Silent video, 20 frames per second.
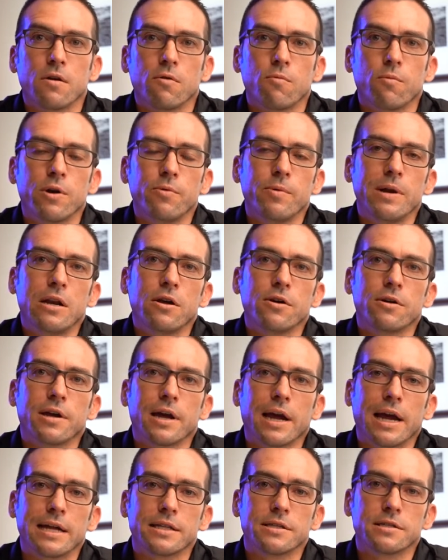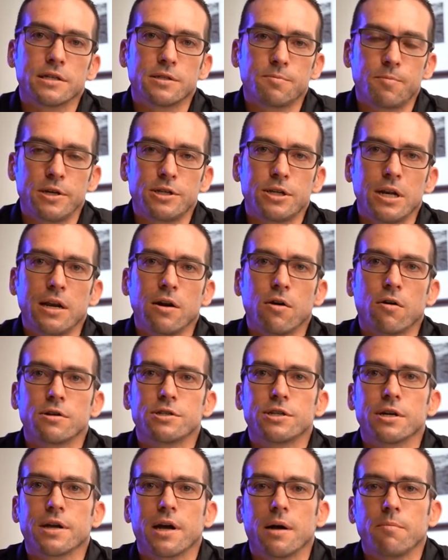When we look at especially
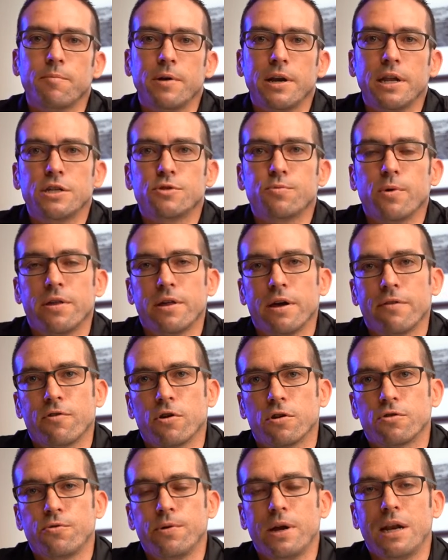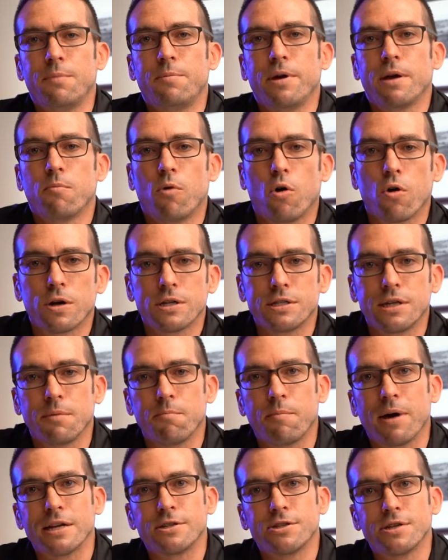larger companies where they've got really big marketing
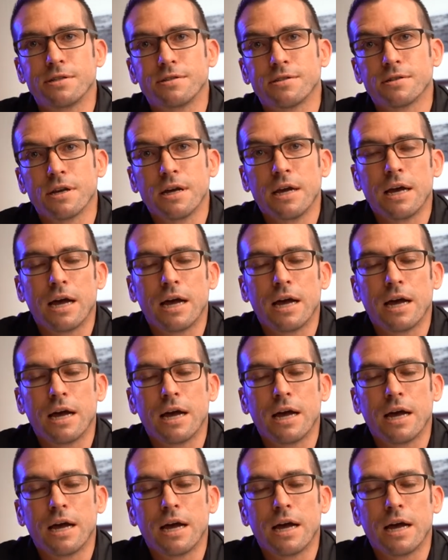budgets,